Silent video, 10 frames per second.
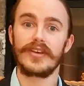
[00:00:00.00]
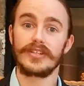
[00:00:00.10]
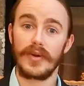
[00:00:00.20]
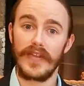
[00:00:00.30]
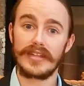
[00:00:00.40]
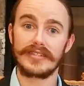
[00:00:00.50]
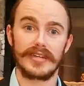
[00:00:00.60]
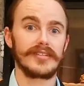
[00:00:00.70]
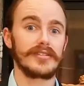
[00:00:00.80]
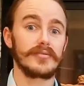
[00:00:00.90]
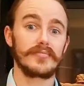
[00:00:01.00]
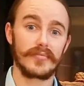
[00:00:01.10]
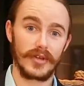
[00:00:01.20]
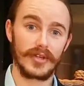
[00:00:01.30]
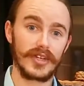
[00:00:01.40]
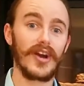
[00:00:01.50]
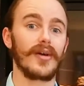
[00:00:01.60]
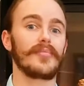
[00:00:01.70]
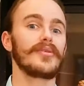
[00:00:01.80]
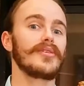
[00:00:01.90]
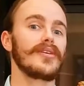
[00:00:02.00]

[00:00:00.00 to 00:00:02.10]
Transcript: So in that sense, good job.